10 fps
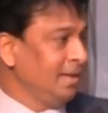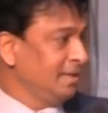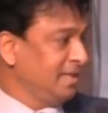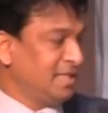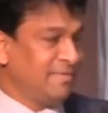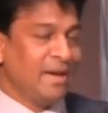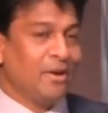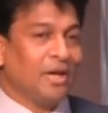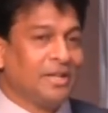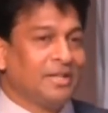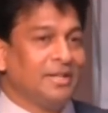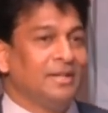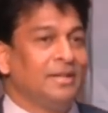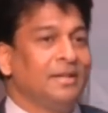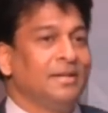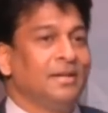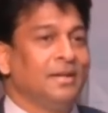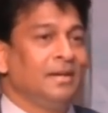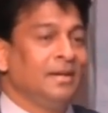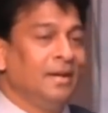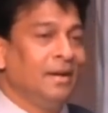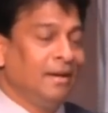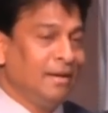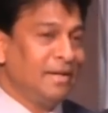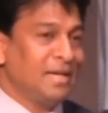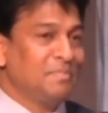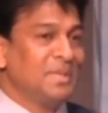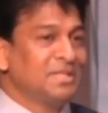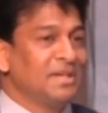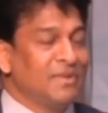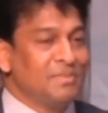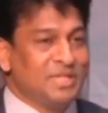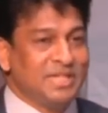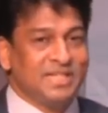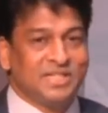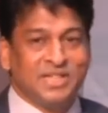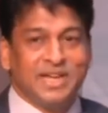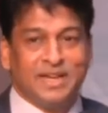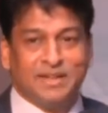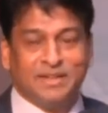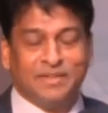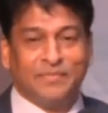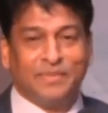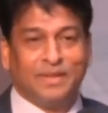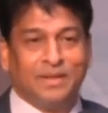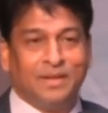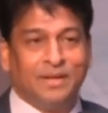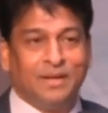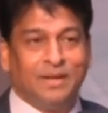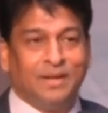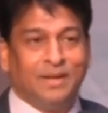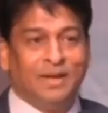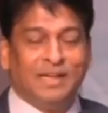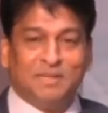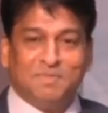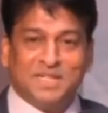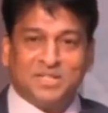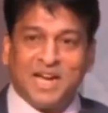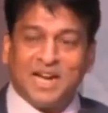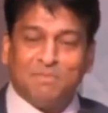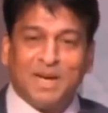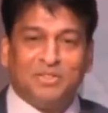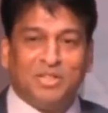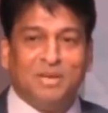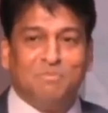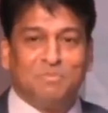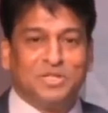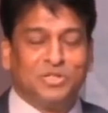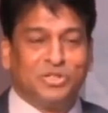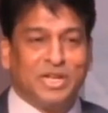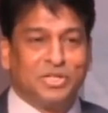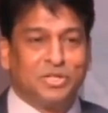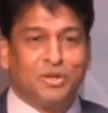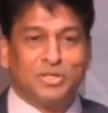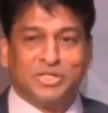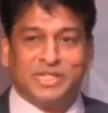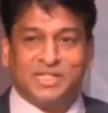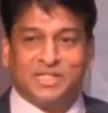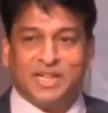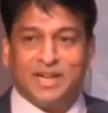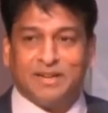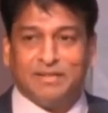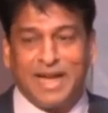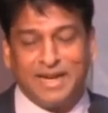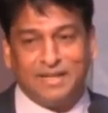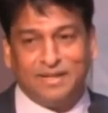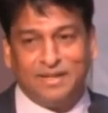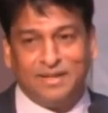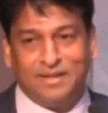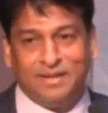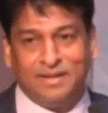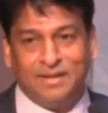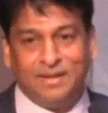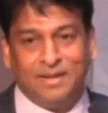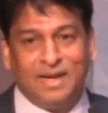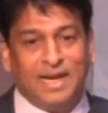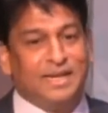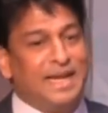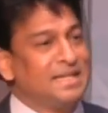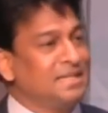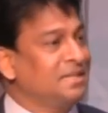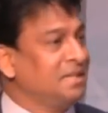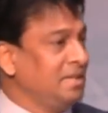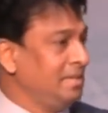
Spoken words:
Since we got a learned person from GSTN, let me start my theme presentation on GSTR 9 and 9C.